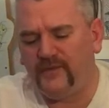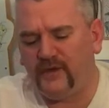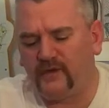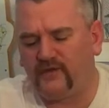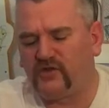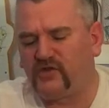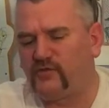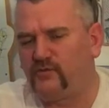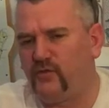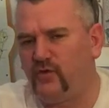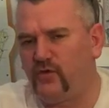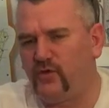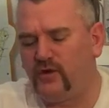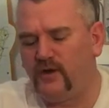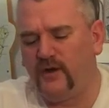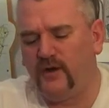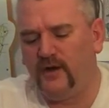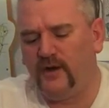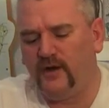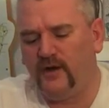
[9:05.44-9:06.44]
of smoke
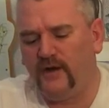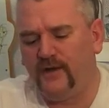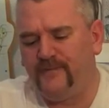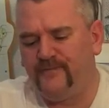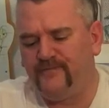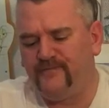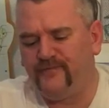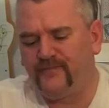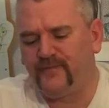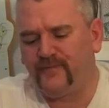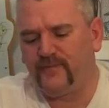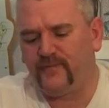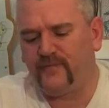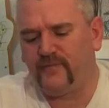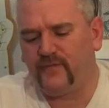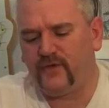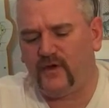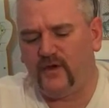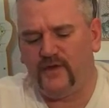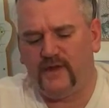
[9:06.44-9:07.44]

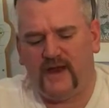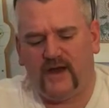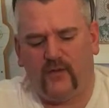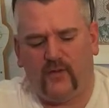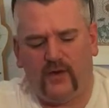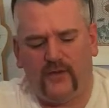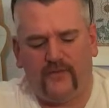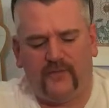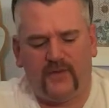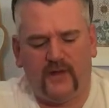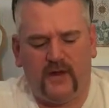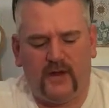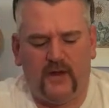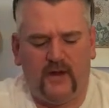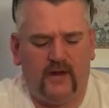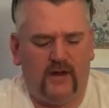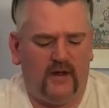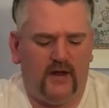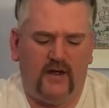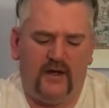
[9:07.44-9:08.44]
on that one.
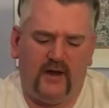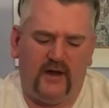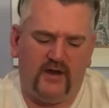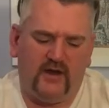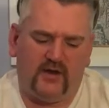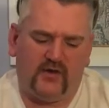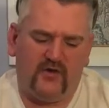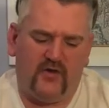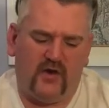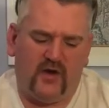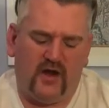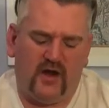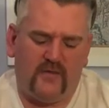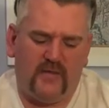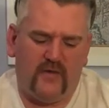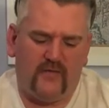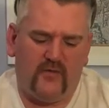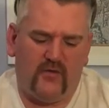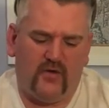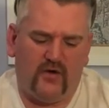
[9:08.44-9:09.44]
And you're talking a
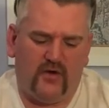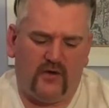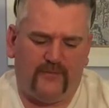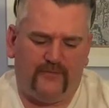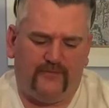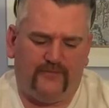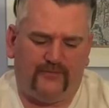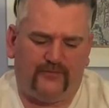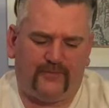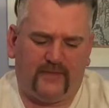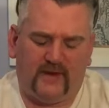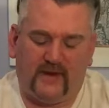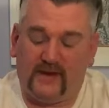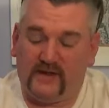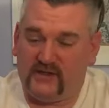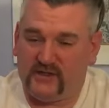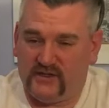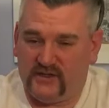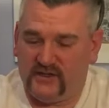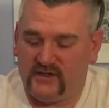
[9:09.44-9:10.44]
bit more,
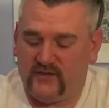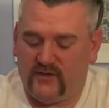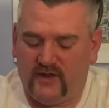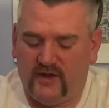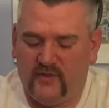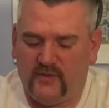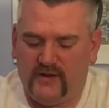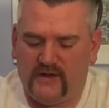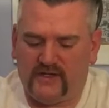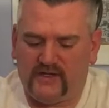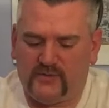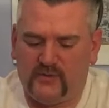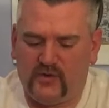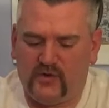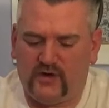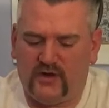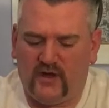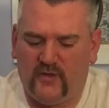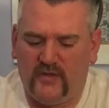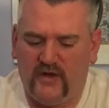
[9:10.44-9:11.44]
there's still a little bit of
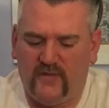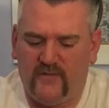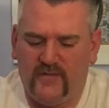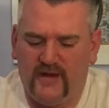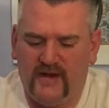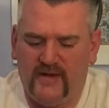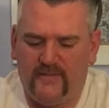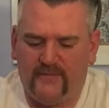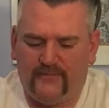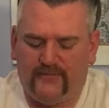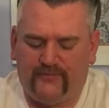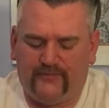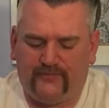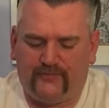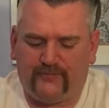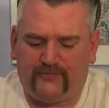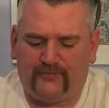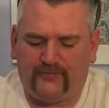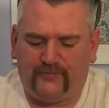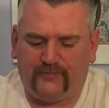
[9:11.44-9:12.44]
smoke, a little bit of peat,
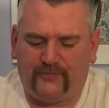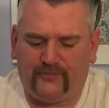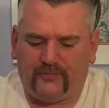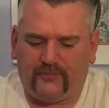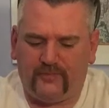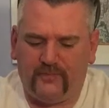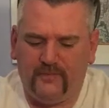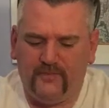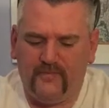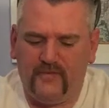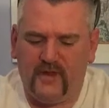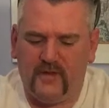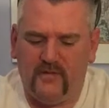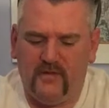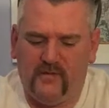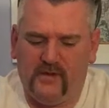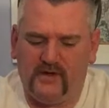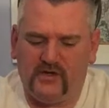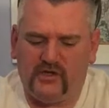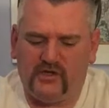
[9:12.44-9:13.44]

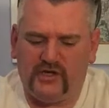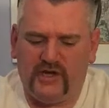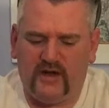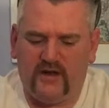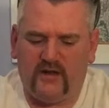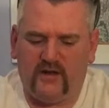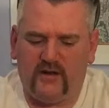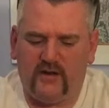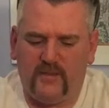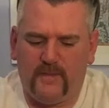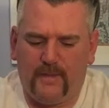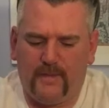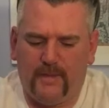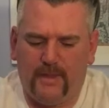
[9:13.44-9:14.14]
but much gentler.